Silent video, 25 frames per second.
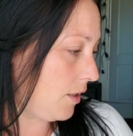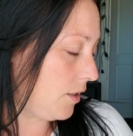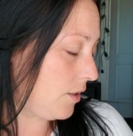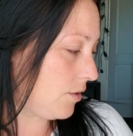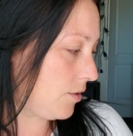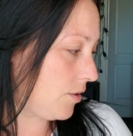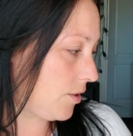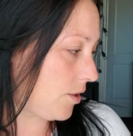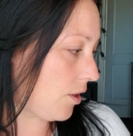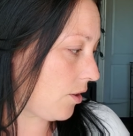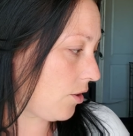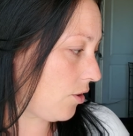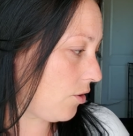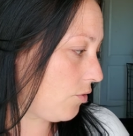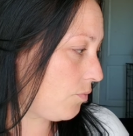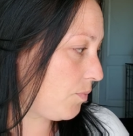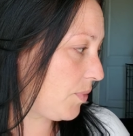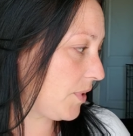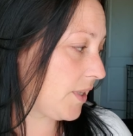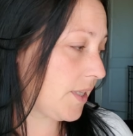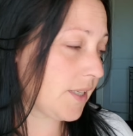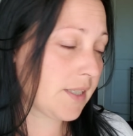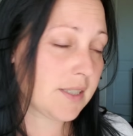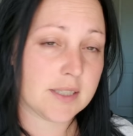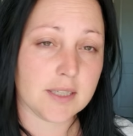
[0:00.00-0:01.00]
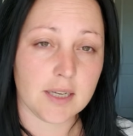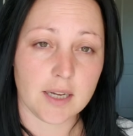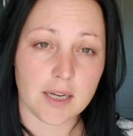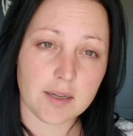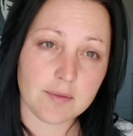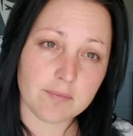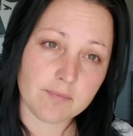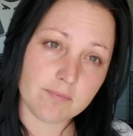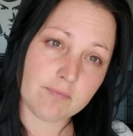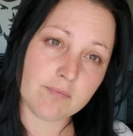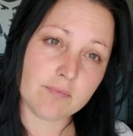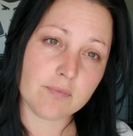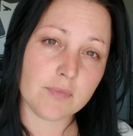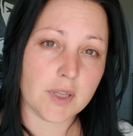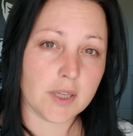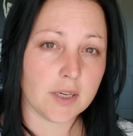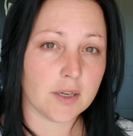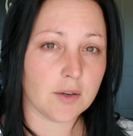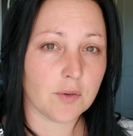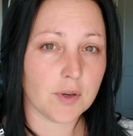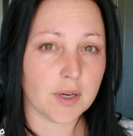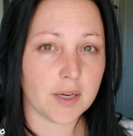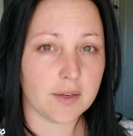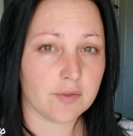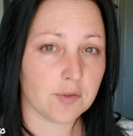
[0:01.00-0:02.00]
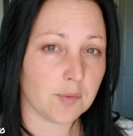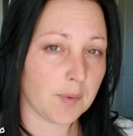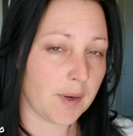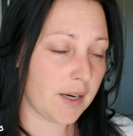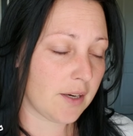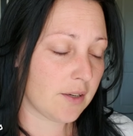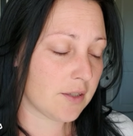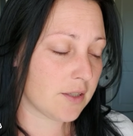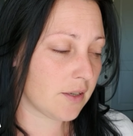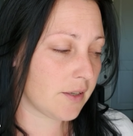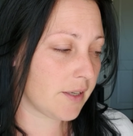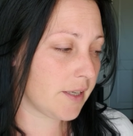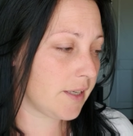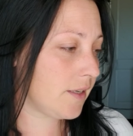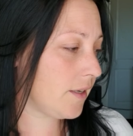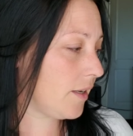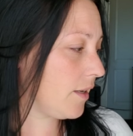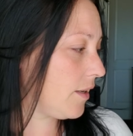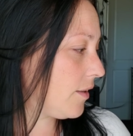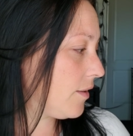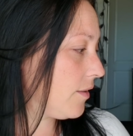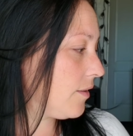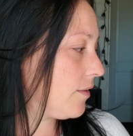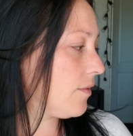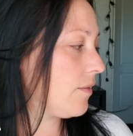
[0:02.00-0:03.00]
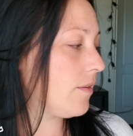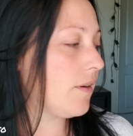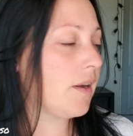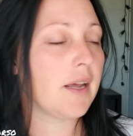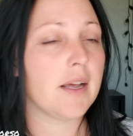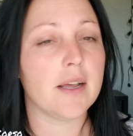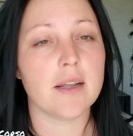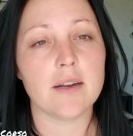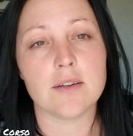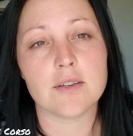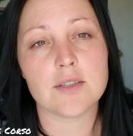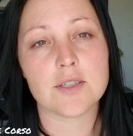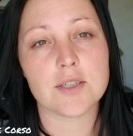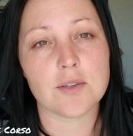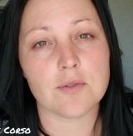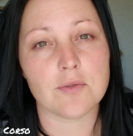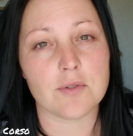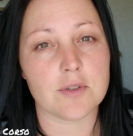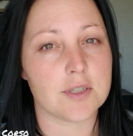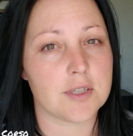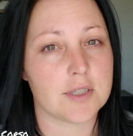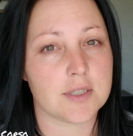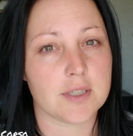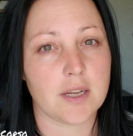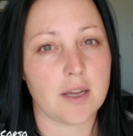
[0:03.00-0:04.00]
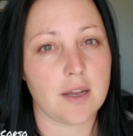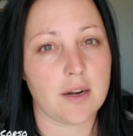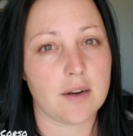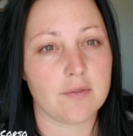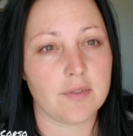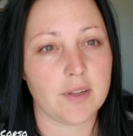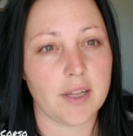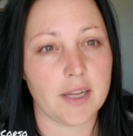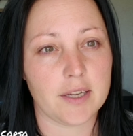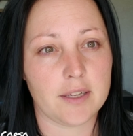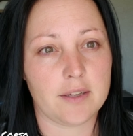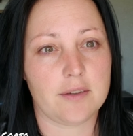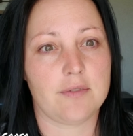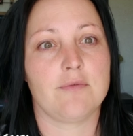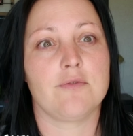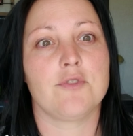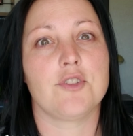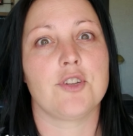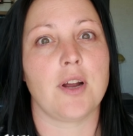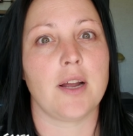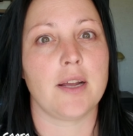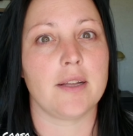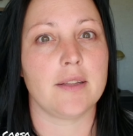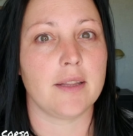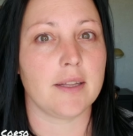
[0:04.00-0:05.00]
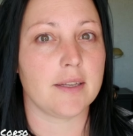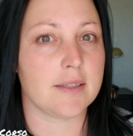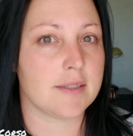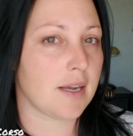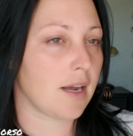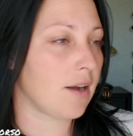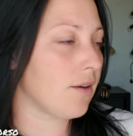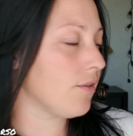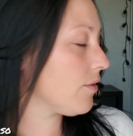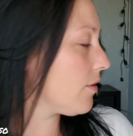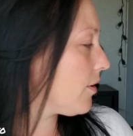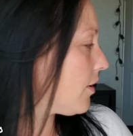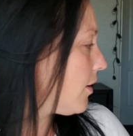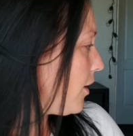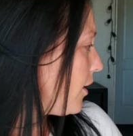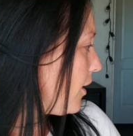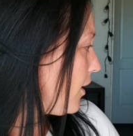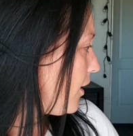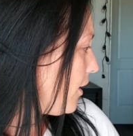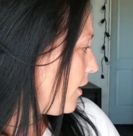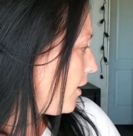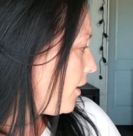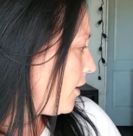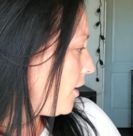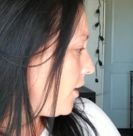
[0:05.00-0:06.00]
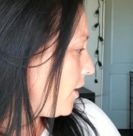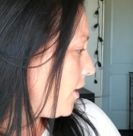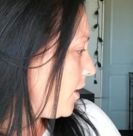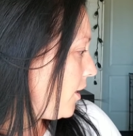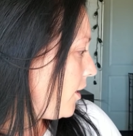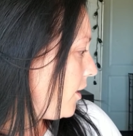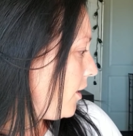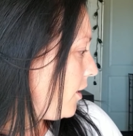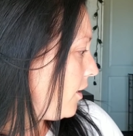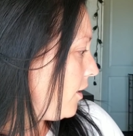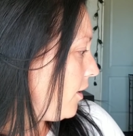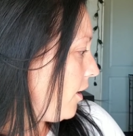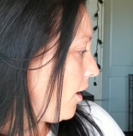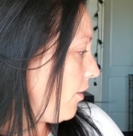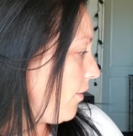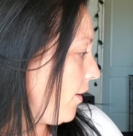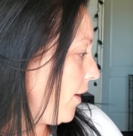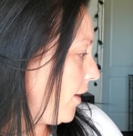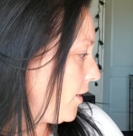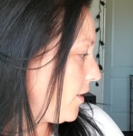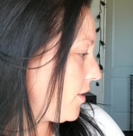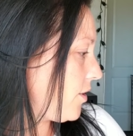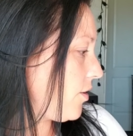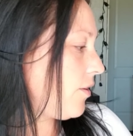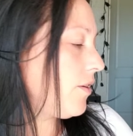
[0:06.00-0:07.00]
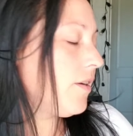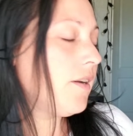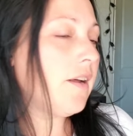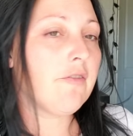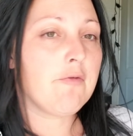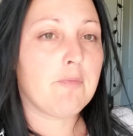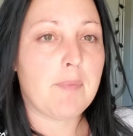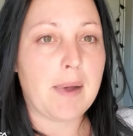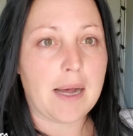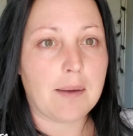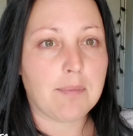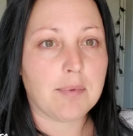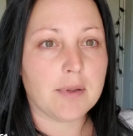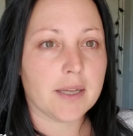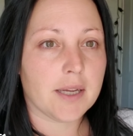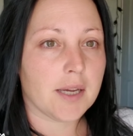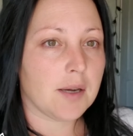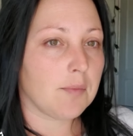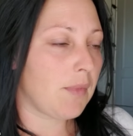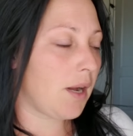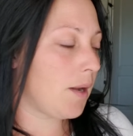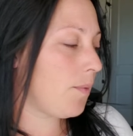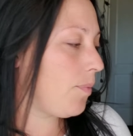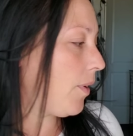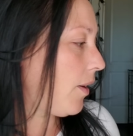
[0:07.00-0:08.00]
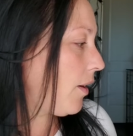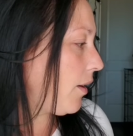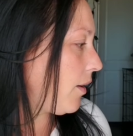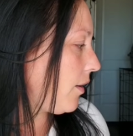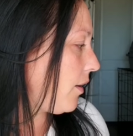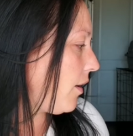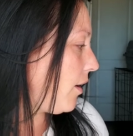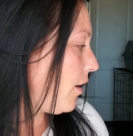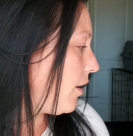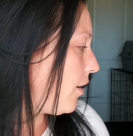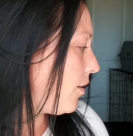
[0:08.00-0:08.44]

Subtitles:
So, but this time, you know, whatever, my hair's already done, and so we're just kind of like trying things out. All right, so enough babbling on my part.